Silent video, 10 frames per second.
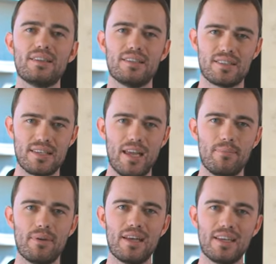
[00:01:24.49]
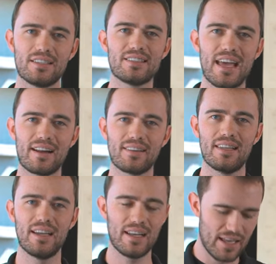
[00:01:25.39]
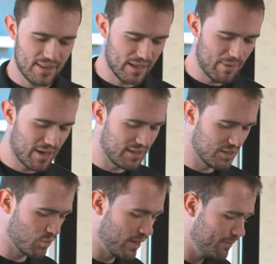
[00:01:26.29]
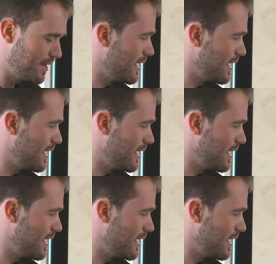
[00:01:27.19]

the same exact thing. Think about it this way.